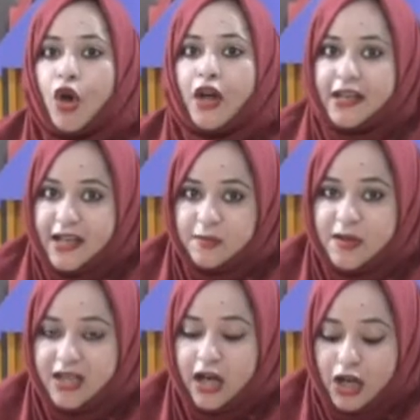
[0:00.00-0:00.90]
Yes,
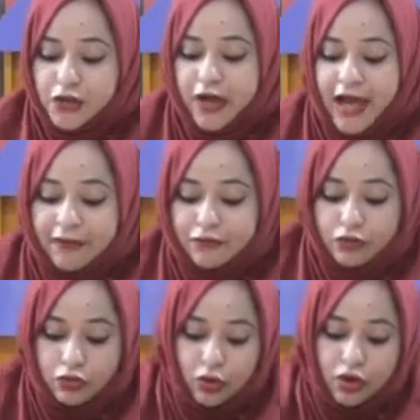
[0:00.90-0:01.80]
beta, you have
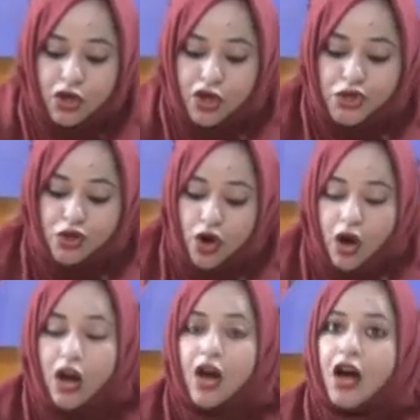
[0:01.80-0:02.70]
to
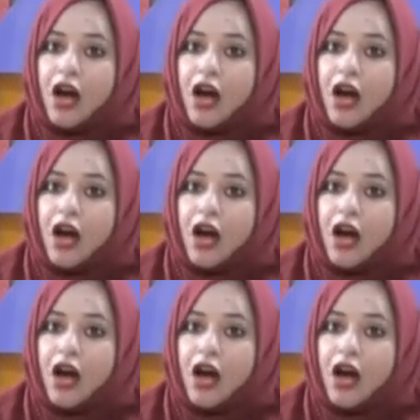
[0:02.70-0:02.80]
draw,